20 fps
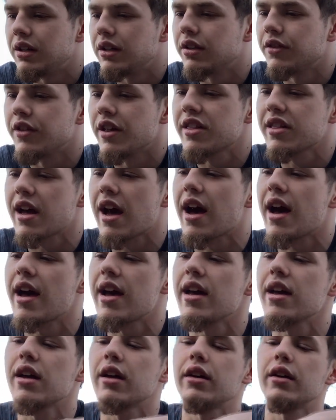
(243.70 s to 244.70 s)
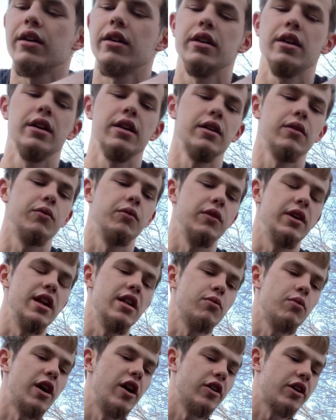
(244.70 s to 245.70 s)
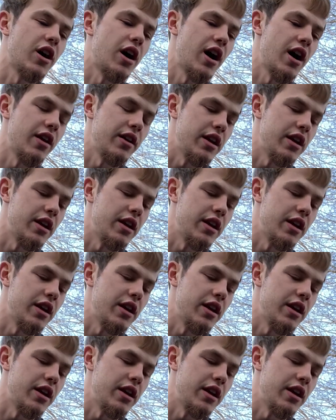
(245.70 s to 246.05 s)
This guy is wild caught.